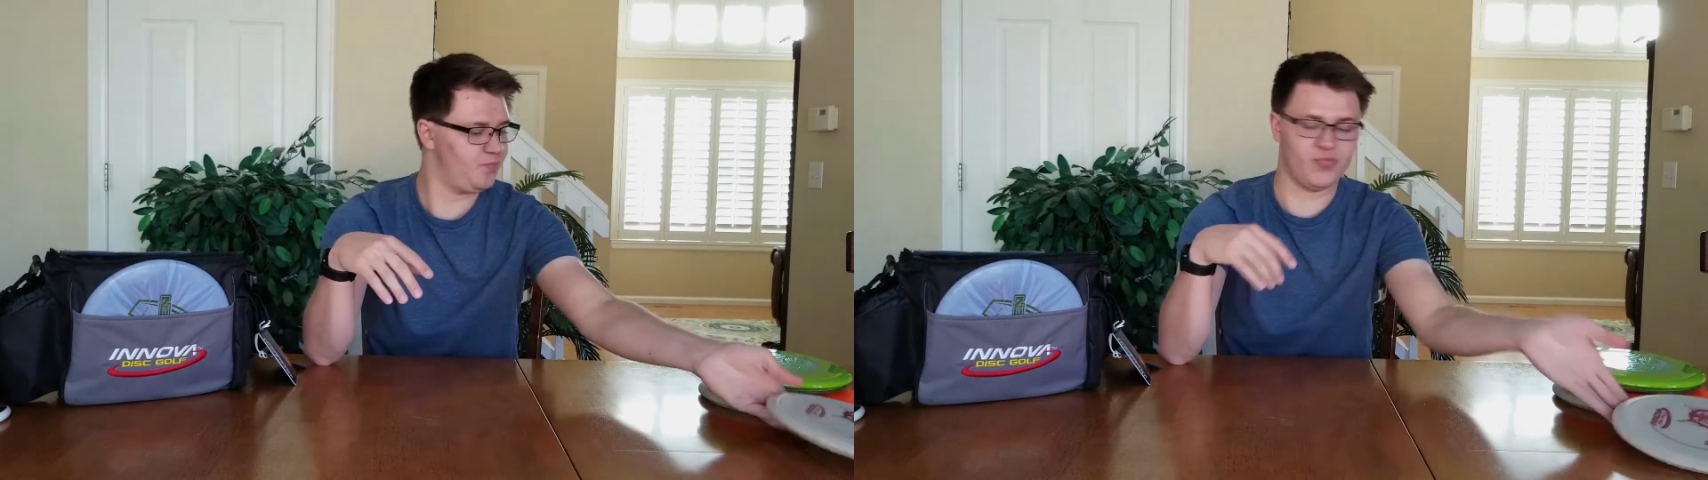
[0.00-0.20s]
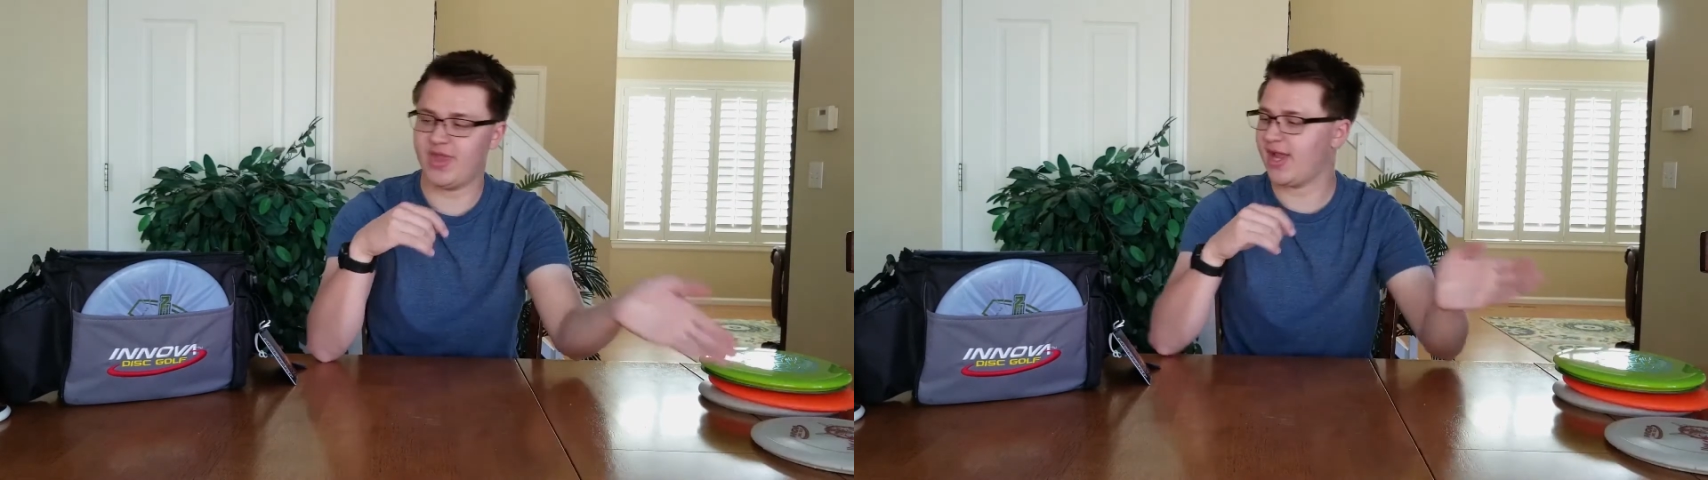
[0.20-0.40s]

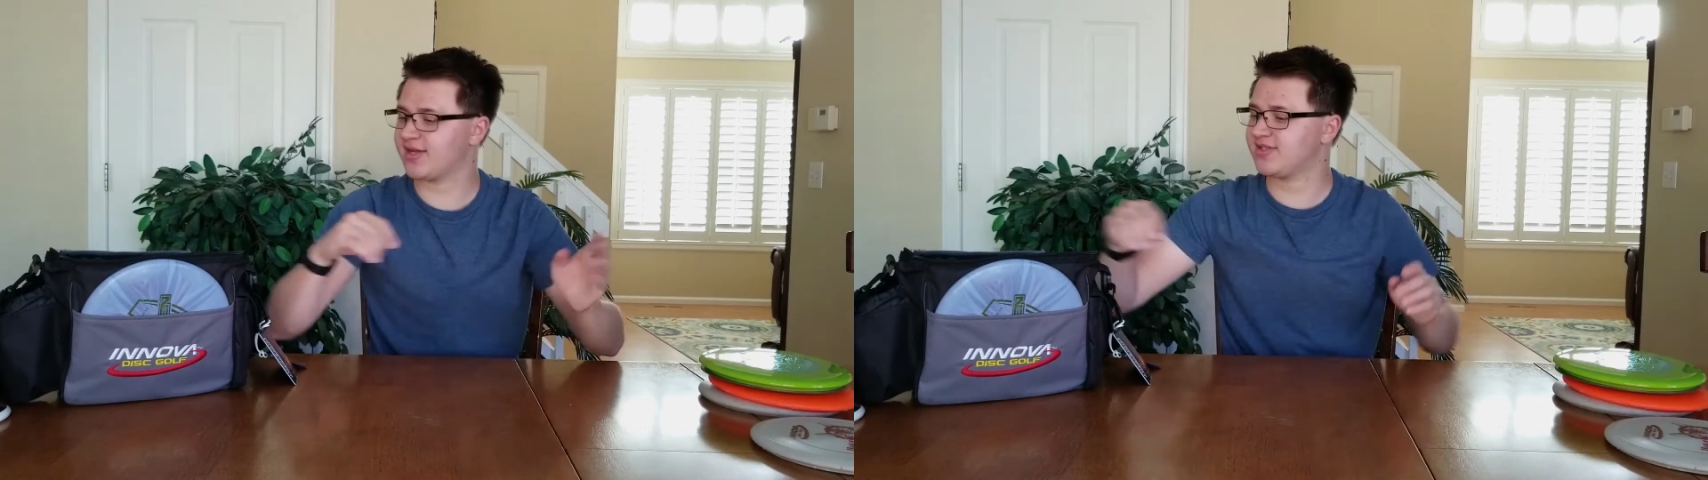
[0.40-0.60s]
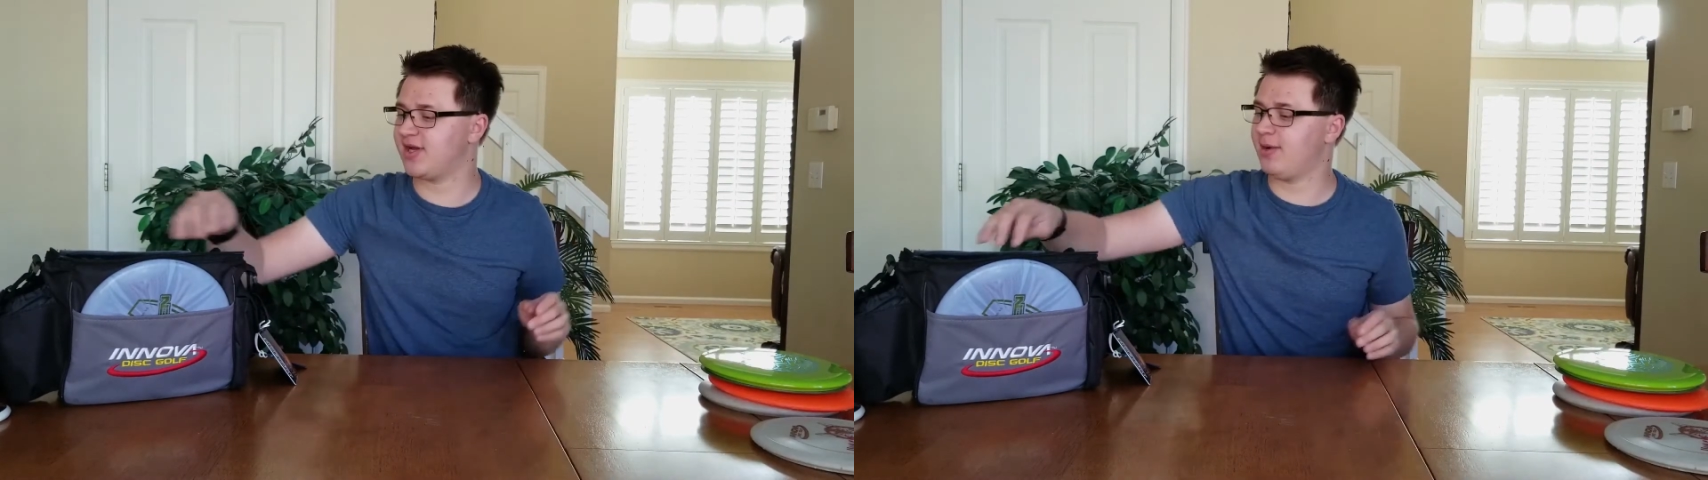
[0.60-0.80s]

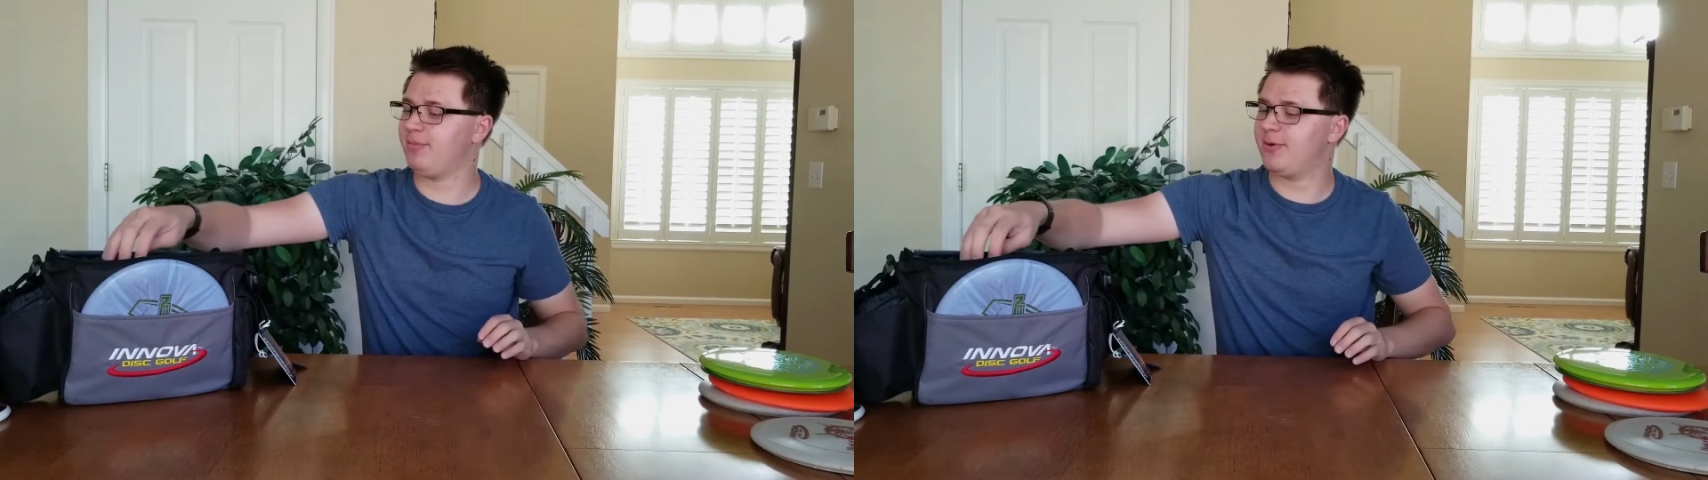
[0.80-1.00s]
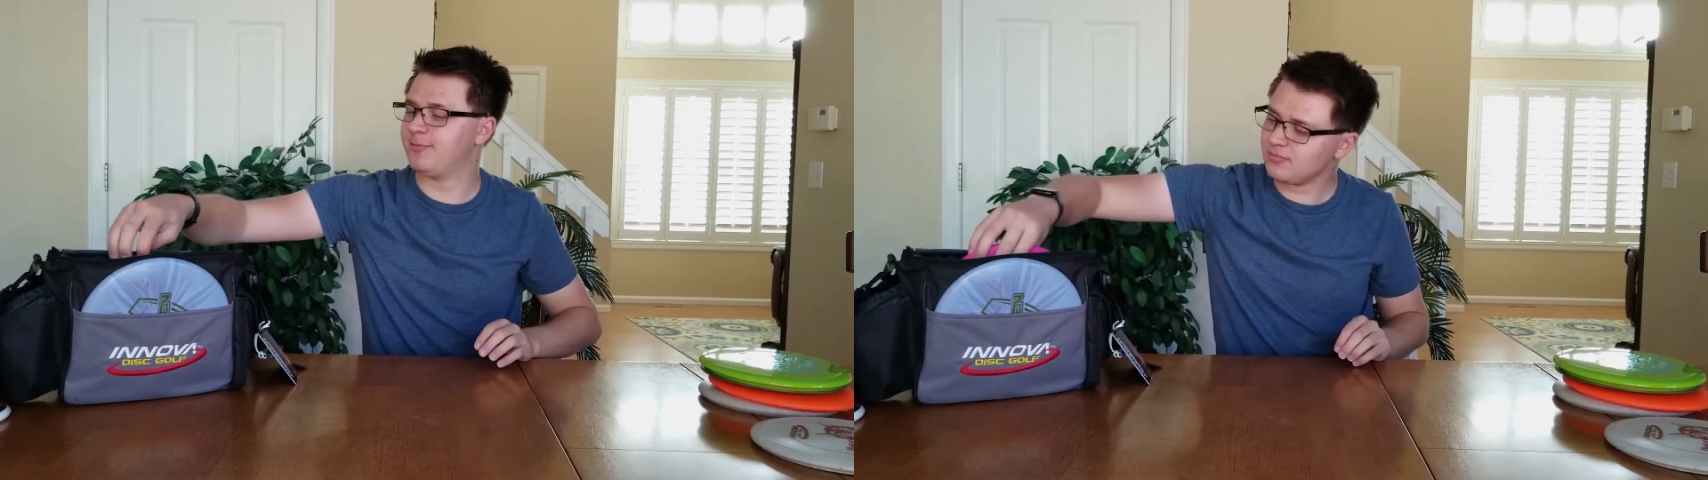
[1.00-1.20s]
Next
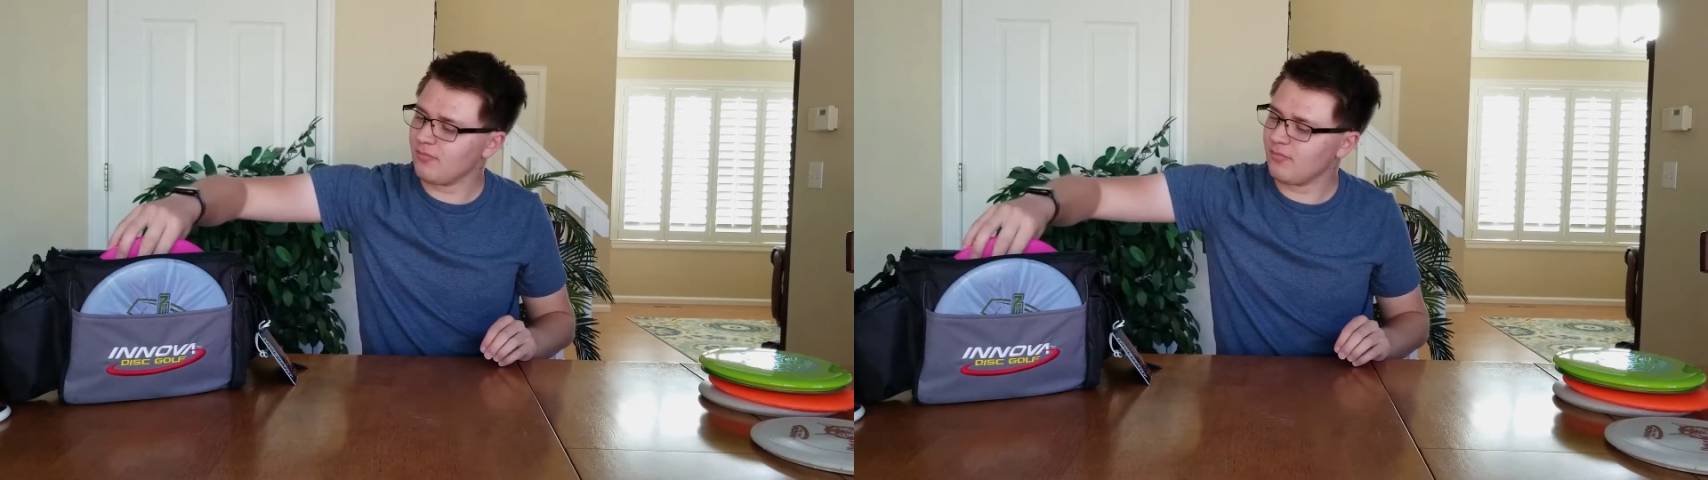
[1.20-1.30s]
up